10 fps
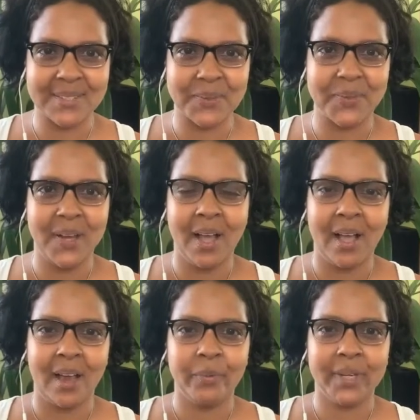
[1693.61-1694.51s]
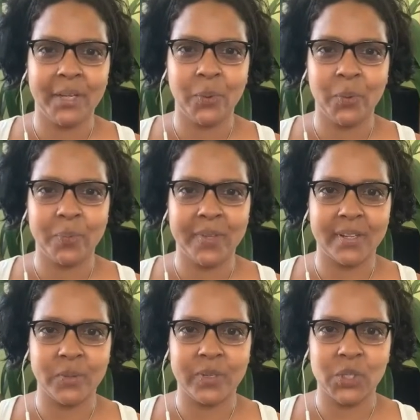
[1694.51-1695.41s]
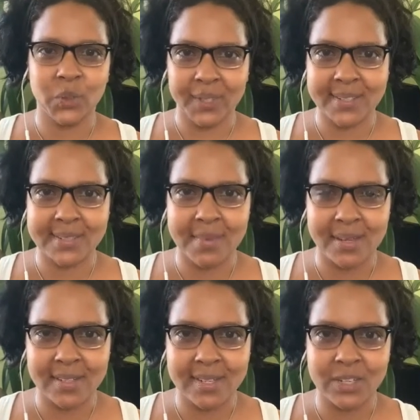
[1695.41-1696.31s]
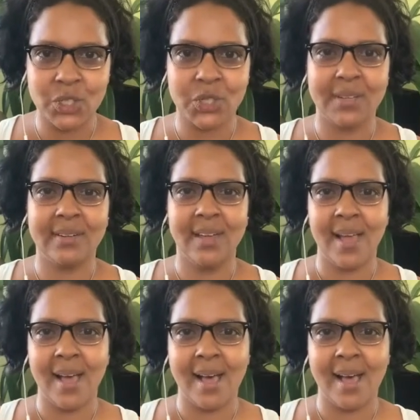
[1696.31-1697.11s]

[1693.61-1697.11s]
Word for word: So I really hope that you enjoy this meditation